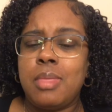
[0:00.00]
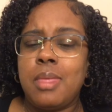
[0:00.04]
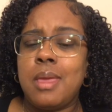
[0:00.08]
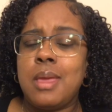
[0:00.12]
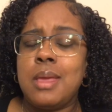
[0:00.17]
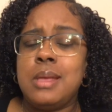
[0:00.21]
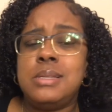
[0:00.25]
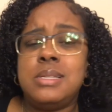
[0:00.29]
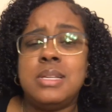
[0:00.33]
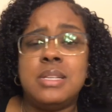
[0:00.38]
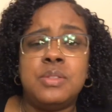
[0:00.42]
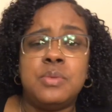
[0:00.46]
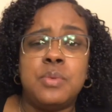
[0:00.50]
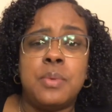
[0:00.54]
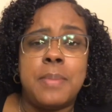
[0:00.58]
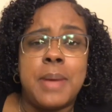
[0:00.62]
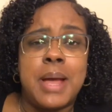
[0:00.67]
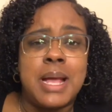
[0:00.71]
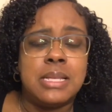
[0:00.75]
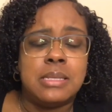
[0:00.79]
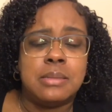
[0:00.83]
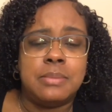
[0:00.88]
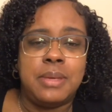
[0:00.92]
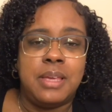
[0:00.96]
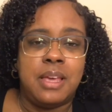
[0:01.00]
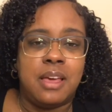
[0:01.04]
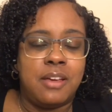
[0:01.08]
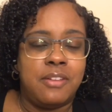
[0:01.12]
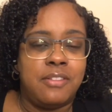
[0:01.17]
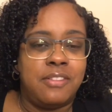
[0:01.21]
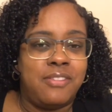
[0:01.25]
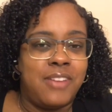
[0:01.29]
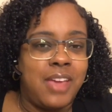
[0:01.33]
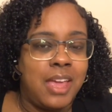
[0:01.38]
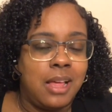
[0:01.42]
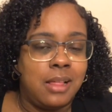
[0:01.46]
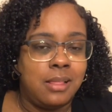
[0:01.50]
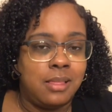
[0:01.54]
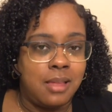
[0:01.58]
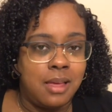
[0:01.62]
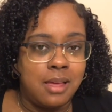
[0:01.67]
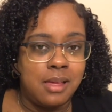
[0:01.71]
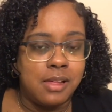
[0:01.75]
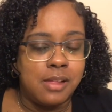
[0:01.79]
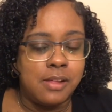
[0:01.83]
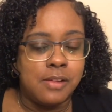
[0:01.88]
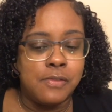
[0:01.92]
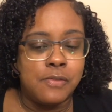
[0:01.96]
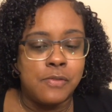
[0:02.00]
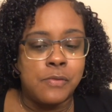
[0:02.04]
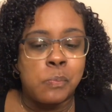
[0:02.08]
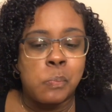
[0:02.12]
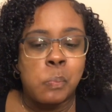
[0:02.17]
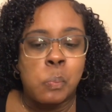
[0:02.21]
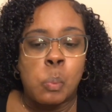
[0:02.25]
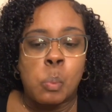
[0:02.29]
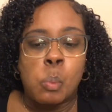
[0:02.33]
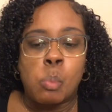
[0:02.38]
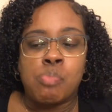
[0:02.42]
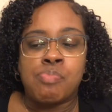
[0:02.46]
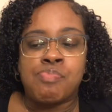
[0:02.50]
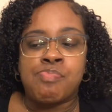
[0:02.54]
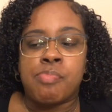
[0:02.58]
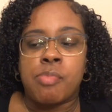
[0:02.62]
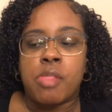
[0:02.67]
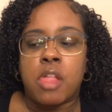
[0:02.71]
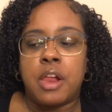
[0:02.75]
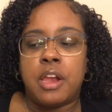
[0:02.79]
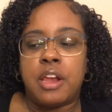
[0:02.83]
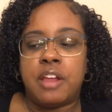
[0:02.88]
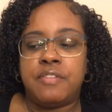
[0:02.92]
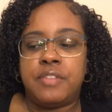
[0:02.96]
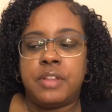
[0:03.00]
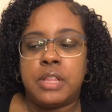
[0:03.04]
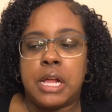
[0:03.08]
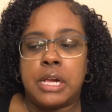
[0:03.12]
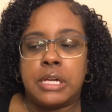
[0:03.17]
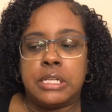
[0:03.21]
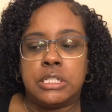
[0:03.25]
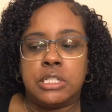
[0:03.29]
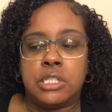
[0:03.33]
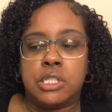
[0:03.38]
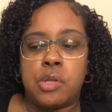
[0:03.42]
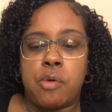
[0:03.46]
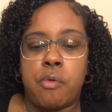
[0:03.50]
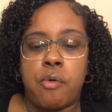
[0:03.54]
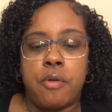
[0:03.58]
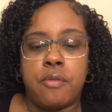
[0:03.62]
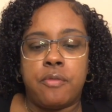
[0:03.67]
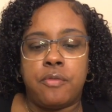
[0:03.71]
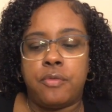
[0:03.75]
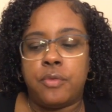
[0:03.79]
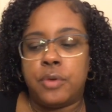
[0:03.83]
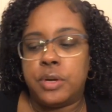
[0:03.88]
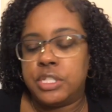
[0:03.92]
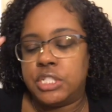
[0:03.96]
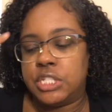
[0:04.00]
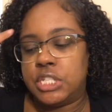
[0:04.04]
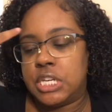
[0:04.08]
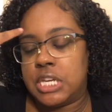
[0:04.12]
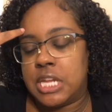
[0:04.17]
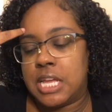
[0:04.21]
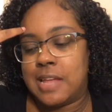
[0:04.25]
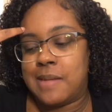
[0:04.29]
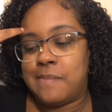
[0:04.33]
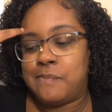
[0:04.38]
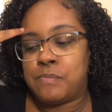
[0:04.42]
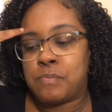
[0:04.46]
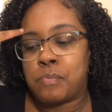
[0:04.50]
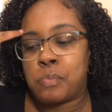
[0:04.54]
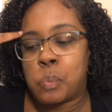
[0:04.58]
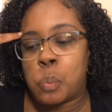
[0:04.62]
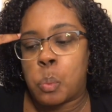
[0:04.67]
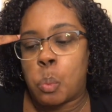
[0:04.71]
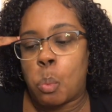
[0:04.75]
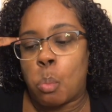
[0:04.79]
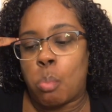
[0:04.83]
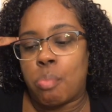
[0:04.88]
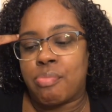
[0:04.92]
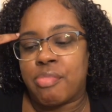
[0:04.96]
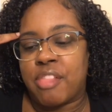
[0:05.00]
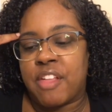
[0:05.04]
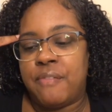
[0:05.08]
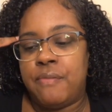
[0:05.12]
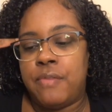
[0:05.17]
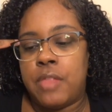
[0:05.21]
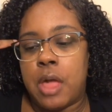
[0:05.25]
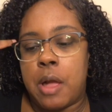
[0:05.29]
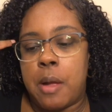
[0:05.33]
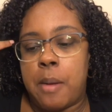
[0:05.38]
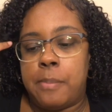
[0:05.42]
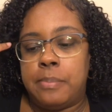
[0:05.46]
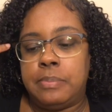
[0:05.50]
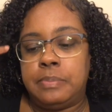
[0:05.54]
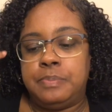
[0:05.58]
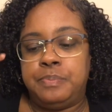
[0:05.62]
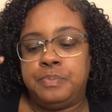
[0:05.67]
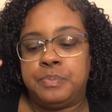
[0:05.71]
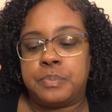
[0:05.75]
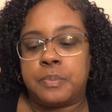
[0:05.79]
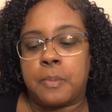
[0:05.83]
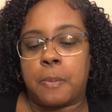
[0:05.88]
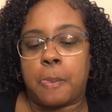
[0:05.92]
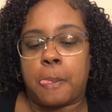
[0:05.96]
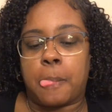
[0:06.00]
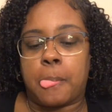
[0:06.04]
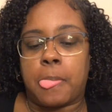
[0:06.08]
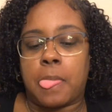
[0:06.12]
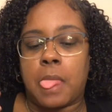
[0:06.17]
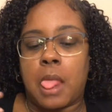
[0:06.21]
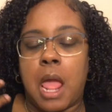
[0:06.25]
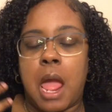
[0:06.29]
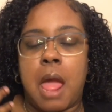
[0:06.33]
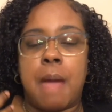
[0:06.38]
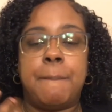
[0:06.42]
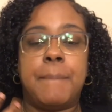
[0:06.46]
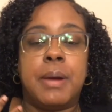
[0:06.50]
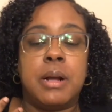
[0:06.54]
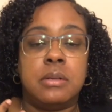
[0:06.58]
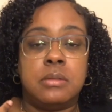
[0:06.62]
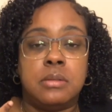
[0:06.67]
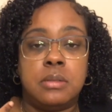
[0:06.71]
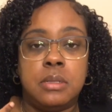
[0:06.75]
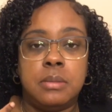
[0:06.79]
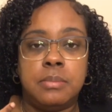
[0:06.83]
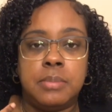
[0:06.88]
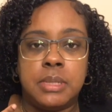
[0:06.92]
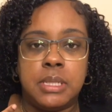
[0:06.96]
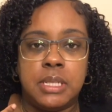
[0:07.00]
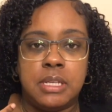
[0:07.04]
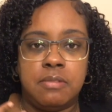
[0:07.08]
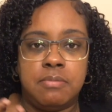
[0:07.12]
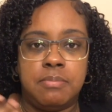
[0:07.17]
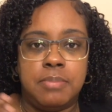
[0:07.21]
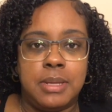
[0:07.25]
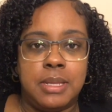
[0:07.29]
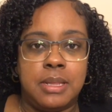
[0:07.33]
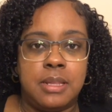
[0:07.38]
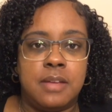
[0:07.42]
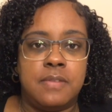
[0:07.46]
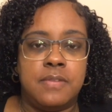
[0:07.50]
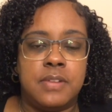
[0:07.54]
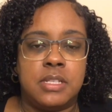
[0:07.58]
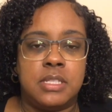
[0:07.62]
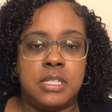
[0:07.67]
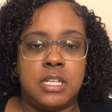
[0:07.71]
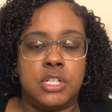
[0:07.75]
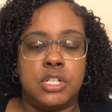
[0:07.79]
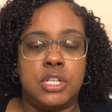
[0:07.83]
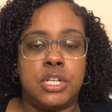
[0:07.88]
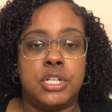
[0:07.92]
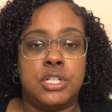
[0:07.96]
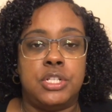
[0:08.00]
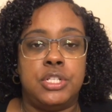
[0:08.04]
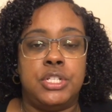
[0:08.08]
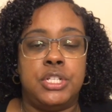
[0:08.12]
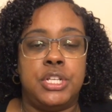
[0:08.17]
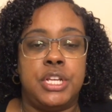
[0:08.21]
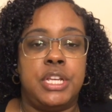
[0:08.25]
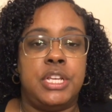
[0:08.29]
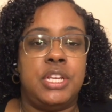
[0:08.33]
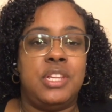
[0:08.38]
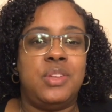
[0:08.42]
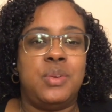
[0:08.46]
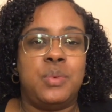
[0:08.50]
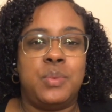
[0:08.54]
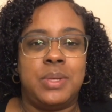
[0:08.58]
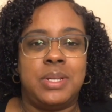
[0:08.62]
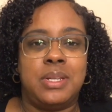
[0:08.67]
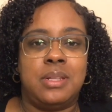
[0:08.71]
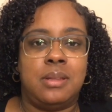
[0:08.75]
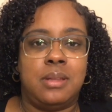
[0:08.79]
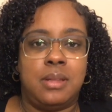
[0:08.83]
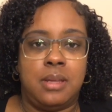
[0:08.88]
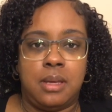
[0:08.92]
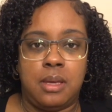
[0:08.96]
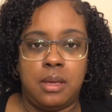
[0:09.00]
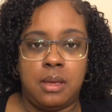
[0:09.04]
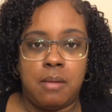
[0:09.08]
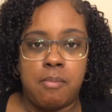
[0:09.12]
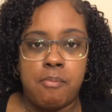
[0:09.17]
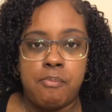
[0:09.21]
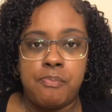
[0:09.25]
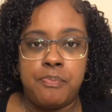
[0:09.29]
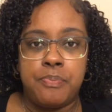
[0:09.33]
it just reminds me of FakeLove. And I feel like it's so unfortunate that I personally believe BLove is such a genuinely